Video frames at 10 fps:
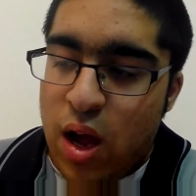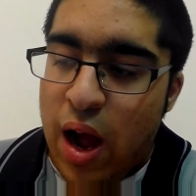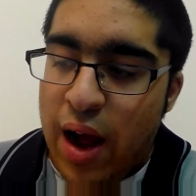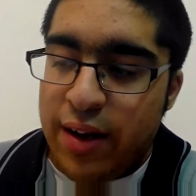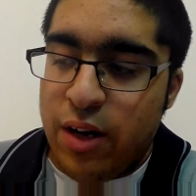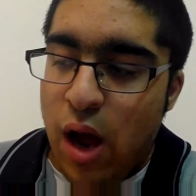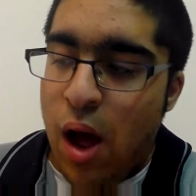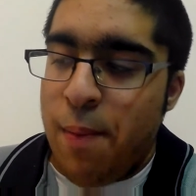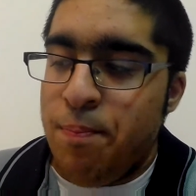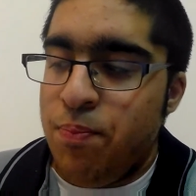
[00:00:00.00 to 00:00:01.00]
and
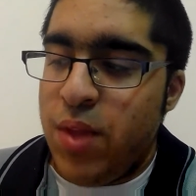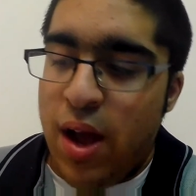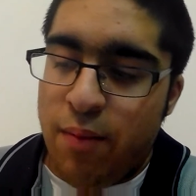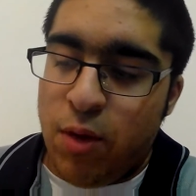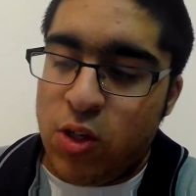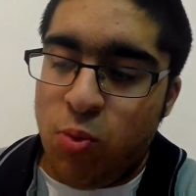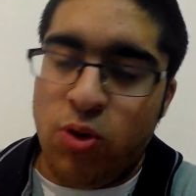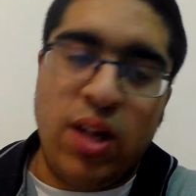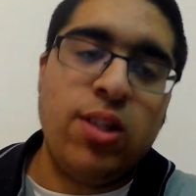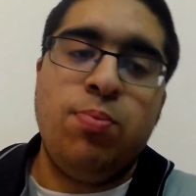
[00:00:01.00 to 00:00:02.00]
they are much more dense,